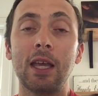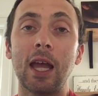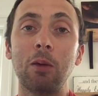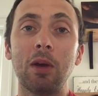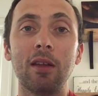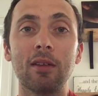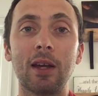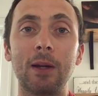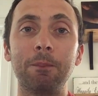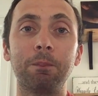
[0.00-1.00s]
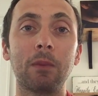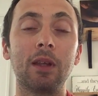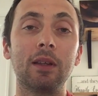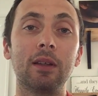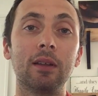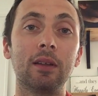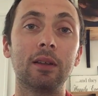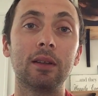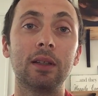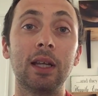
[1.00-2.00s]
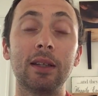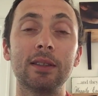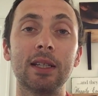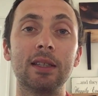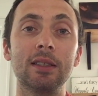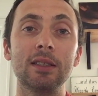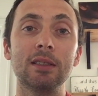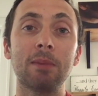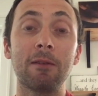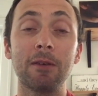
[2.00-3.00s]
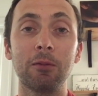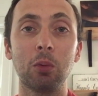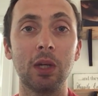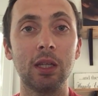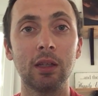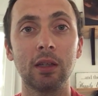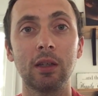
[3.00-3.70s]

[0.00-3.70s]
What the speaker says: anyways, yeah, like I said, this is my 5th week.